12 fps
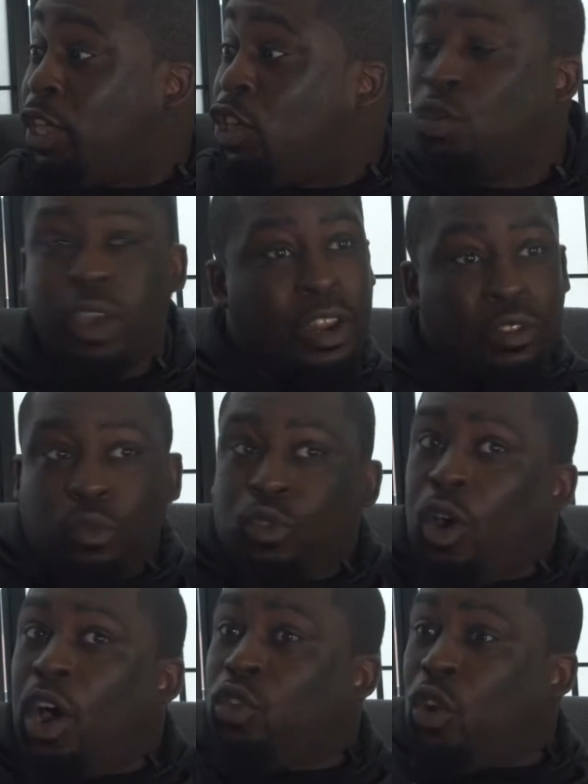you
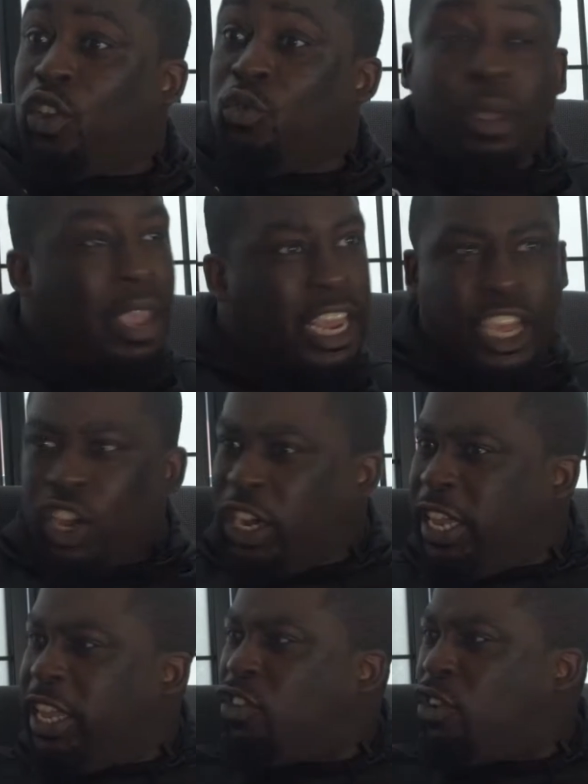couldn't toss it and he
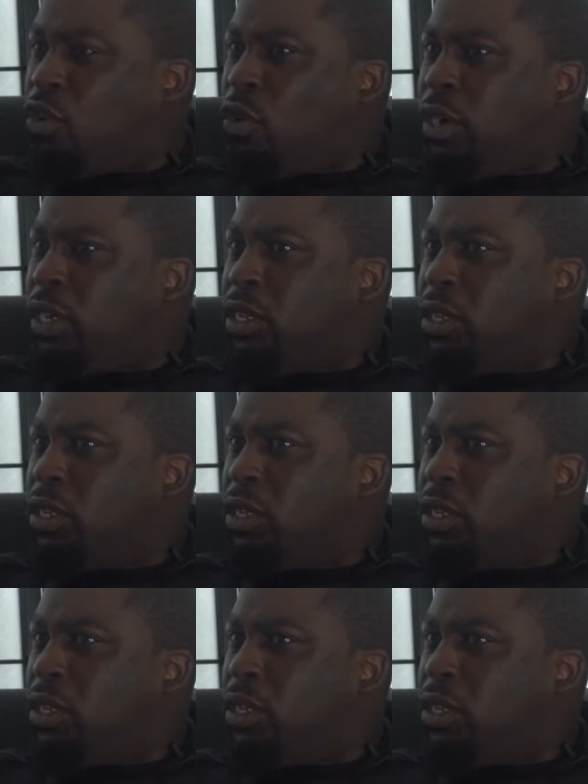couldn't get to the corner?